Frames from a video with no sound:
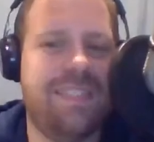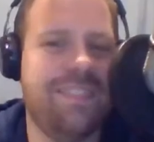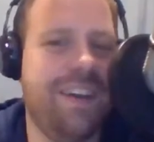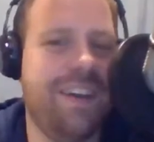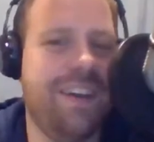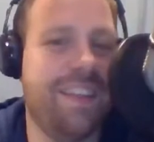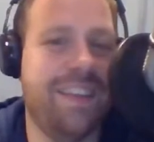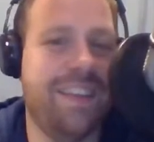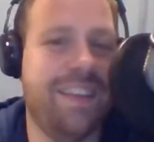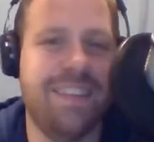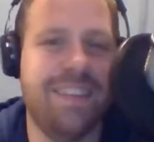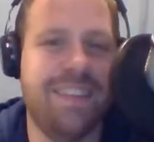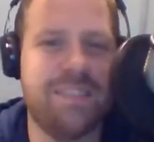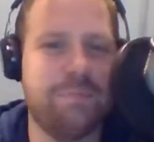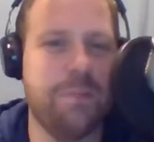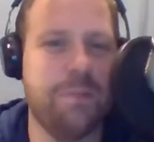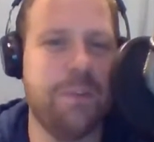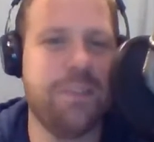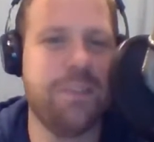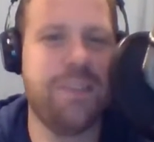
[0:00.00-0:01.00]
Well,
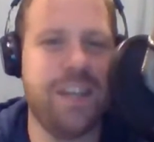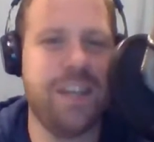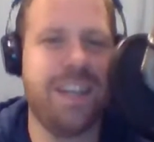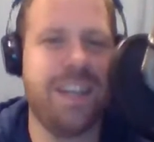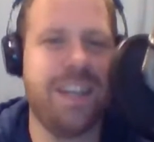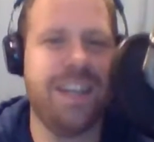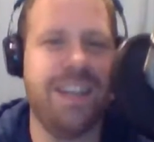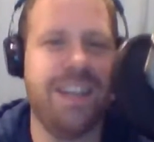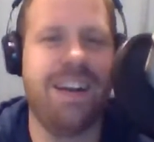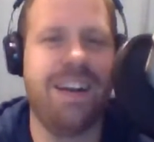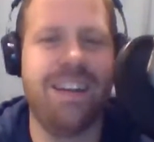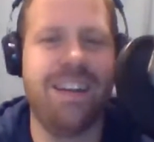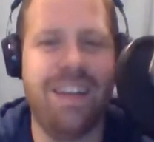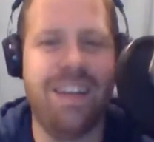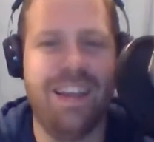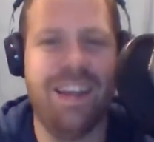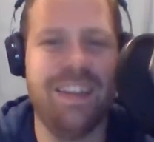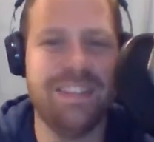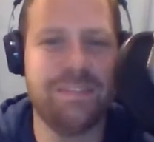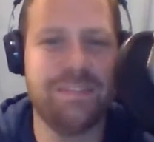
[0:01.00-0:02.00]
that's worth checking it out
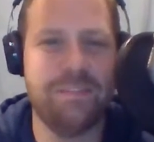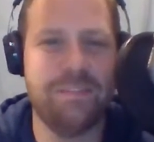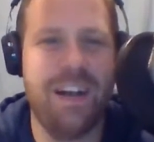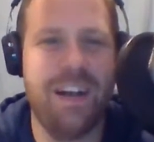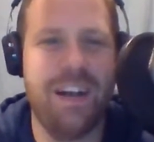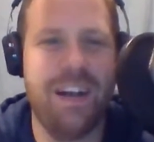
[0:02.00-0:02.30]
as well.